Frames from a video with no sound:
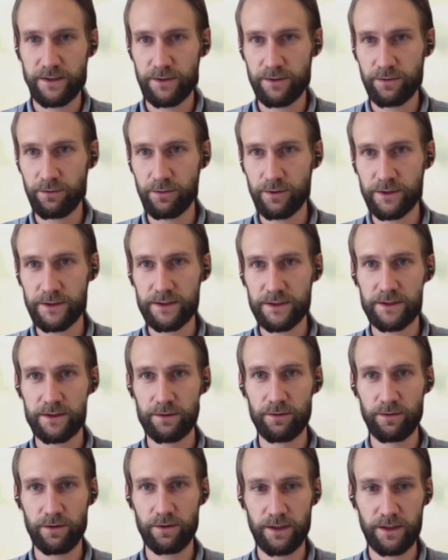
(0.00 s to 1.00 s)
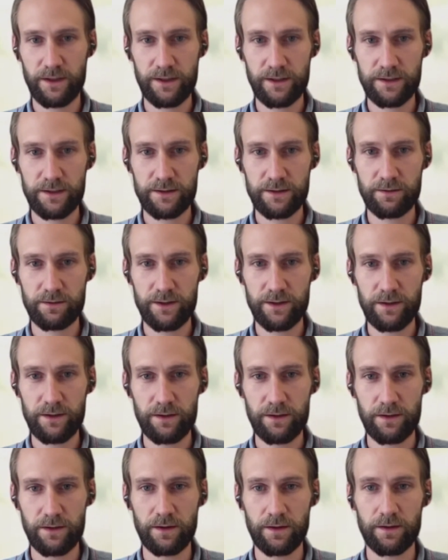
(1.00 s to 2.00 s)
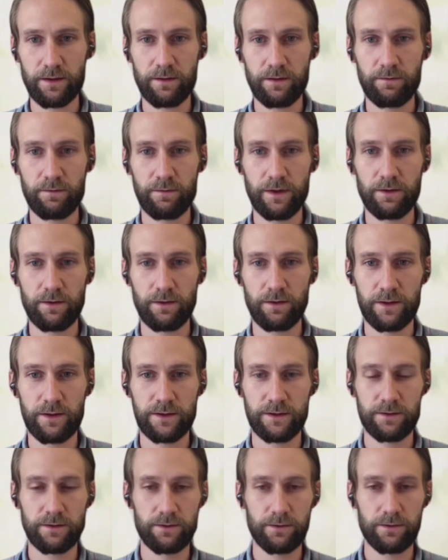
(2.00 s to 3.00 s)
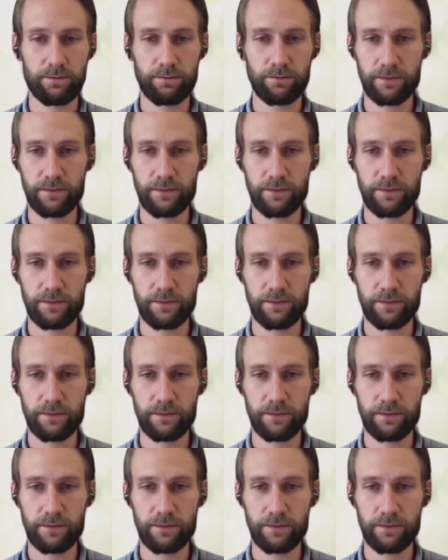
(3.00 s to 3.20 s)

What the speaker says: tools to the industry in order to